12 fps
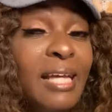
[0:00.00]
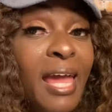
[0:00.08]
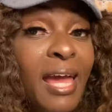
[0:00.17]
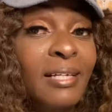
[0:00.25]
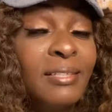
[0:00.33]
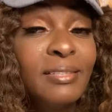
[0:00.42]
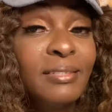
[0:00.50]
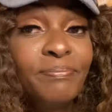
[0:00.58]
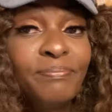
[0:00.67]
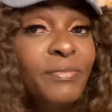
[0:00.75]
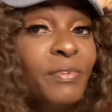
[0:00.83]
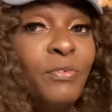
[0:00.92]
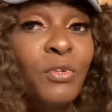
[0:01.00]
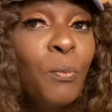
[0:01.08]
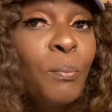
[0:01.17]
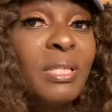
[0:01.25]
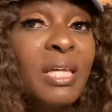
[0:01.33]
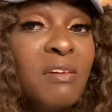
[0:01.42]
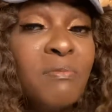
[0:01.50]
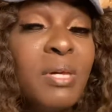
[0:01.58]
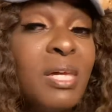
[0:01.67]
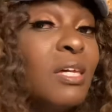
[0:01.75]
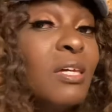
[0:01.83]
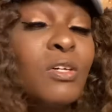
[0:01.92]
And if you don't believe
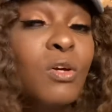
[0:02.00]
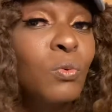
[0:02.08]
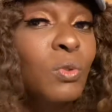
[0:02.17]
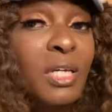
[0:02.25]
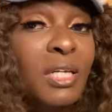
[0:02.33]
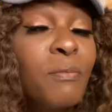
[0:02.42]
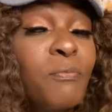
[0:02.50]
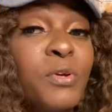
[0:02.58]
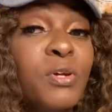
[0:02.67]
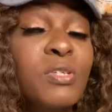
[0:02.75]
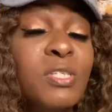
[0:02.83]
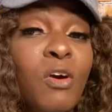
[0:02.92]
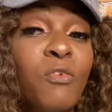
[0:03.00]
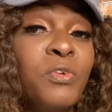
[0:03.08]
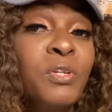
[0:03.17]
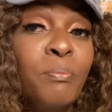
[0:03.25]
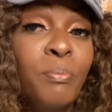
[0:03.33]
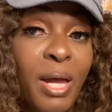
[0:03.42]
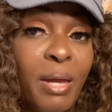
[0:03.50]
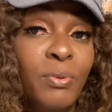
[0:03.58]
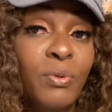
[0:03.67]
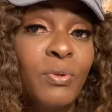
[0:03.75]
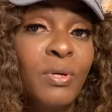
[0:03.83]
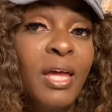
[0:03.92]
me, go look it up for yourself in the
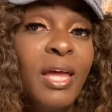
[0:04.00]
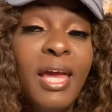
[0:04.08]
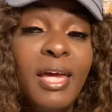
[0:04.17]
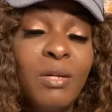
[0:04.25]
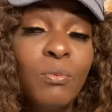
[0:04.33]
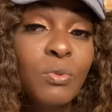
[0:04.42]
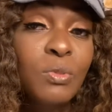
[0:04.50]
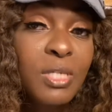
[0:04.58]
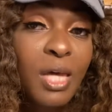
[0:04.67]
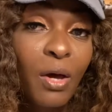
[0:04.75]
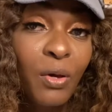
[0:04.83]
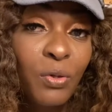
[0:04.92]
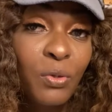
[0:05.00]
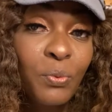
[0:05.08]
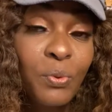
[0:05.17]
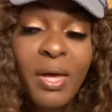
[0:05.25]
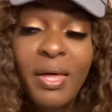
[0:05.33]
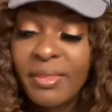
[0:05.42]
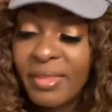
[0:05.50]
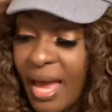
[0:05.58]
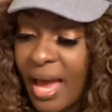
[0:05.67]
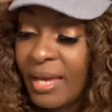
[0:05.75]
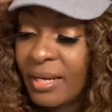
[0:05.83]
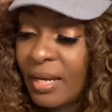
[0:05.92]
Bible, and it will tell you that